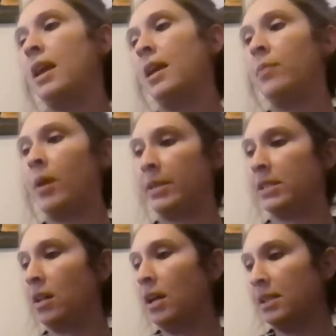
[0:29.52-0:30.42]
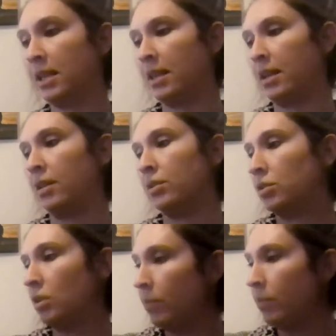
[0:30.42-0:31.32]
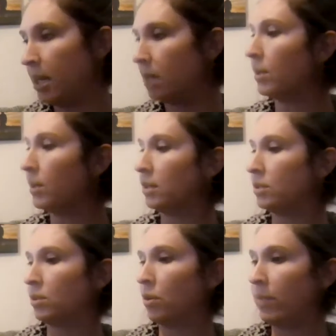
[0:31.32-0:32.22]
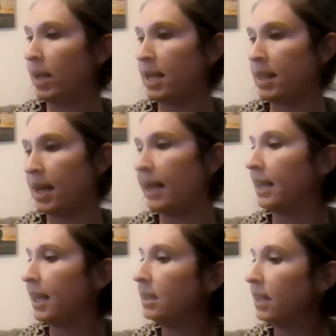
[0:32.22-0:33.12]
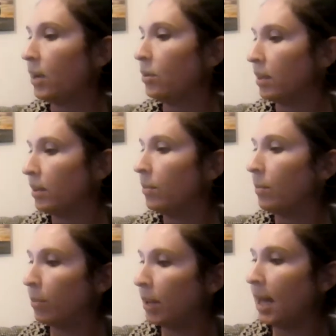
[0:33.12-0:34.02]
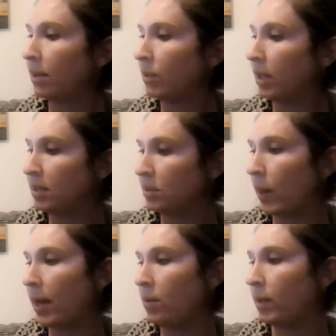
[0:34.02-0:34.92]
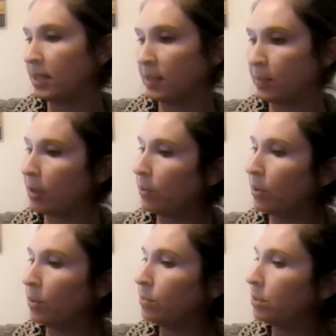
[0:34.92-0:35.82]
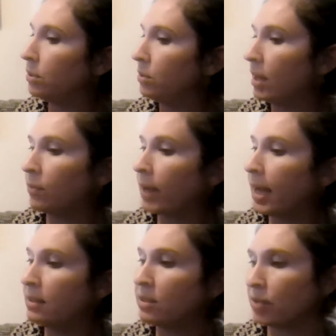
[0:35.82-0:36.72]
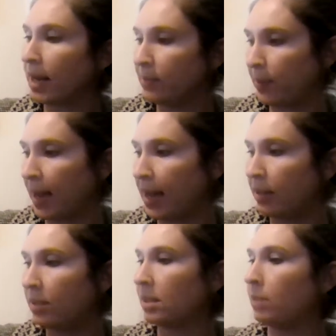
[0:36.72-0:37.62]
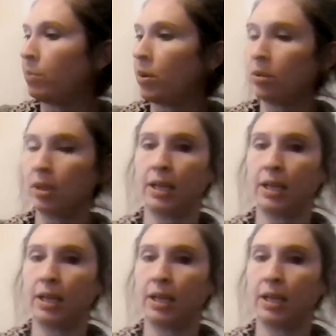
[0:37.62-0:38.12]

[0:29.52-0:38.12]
mommy's closet. There are so many Khimars, so many that I can't count them. Black ones, white ones, purple, blue, and red stripes, patterns, and polka